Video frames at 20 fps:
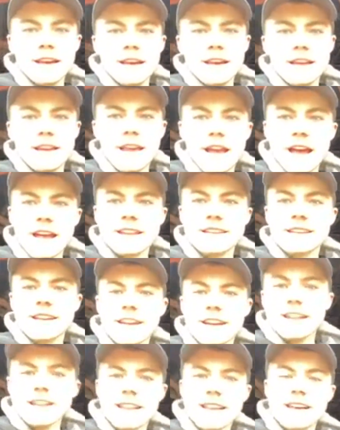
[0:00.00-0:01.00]
Yeah, it's
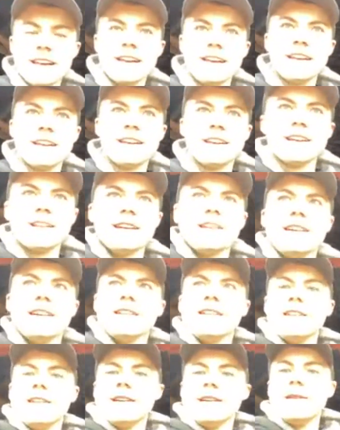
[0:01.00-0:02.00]
kind of
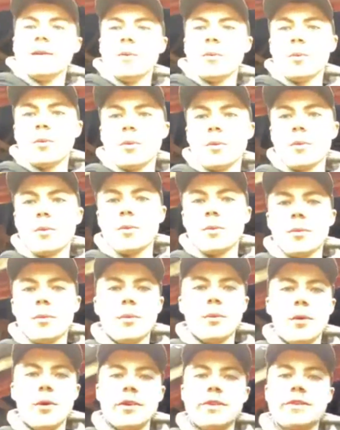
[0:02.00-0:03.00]

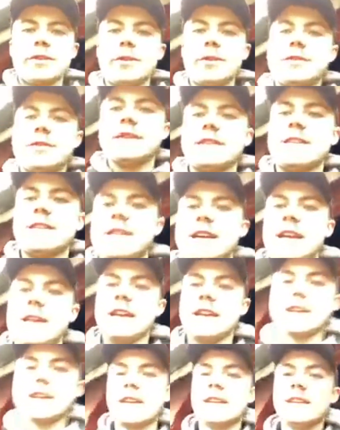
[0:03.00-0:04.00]
more so just the
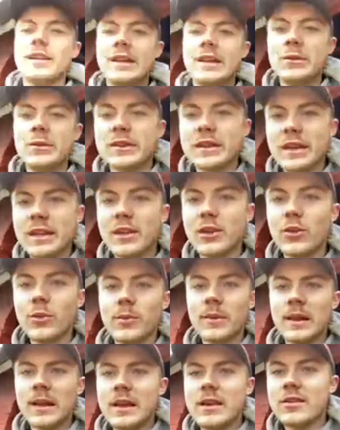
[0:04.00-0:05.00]
continuous
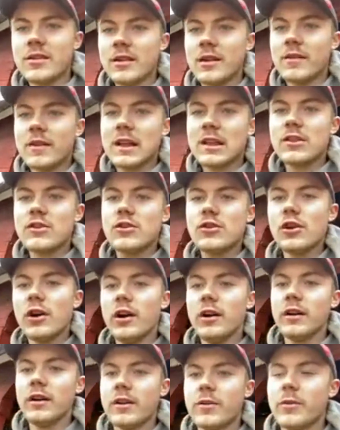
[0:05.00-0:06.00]
accumulation of
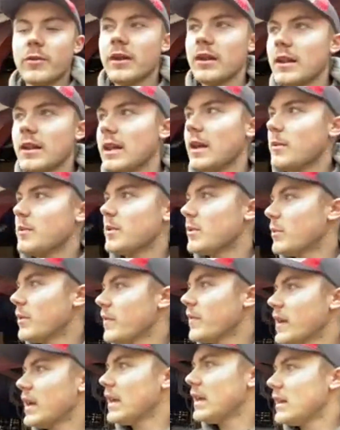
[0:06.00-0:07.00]
junk, really. I mean, we've
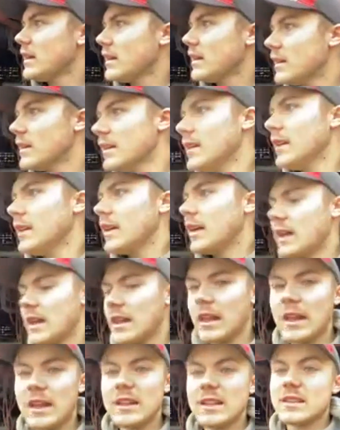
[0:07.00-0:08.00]
got a
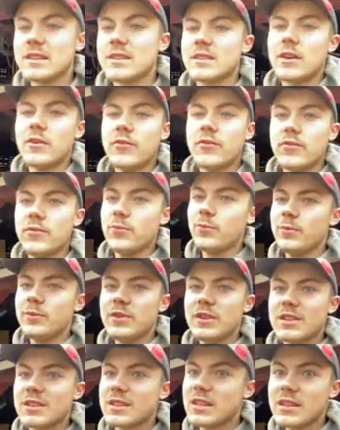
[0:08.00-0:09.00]
lot of stuff
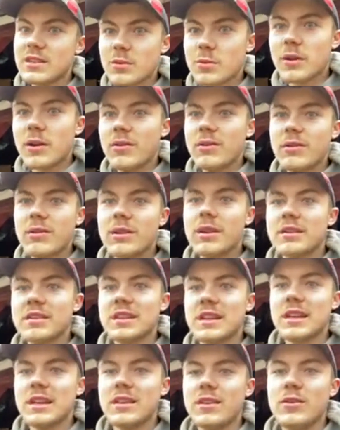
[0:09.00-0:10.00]
just sits around here
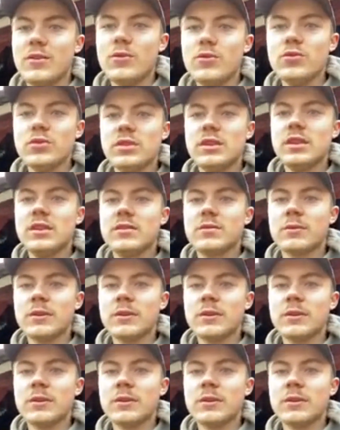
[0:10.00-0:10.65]
and doesn't get used.